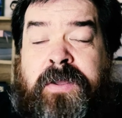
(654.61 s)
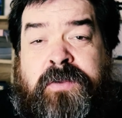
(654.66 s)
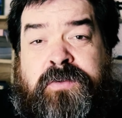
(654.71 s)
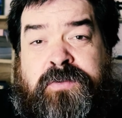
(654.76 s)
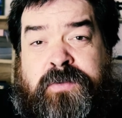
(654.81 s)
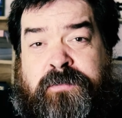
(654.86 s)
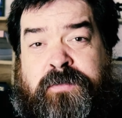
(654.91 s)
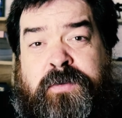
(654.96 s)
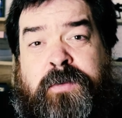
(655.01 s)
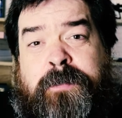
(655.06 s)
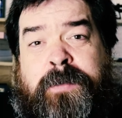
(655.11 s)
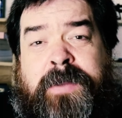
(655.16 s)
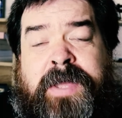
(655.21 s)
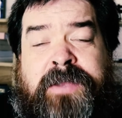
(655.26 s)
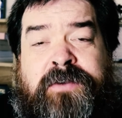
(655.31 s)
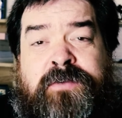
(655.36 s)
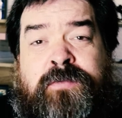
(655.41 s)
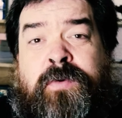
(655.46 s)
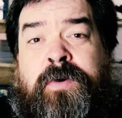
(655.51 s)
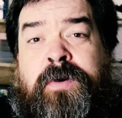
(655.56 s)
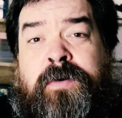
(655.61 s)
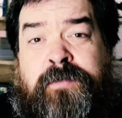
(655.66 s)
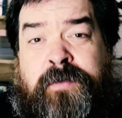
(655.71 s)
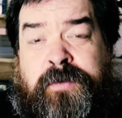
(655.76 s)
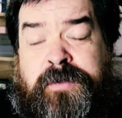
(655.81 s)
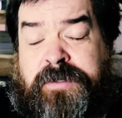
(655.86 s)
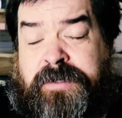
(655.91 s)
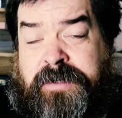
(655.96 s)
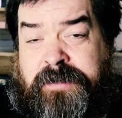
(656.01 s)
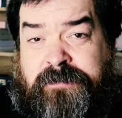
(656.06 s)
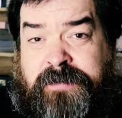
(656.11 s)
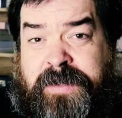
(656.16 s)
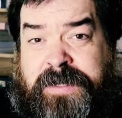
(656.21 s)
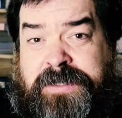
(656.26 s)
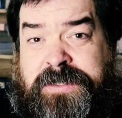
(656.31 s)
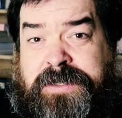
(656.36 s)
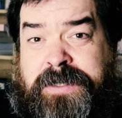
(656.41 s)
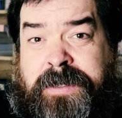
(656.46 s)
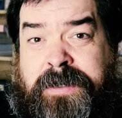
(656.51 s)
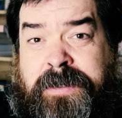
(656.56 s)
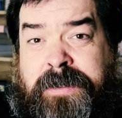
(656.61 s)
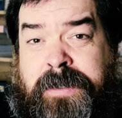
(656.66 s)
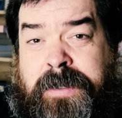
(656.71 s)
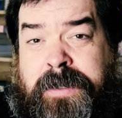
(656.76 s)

So if you play a dwarf on an adventure,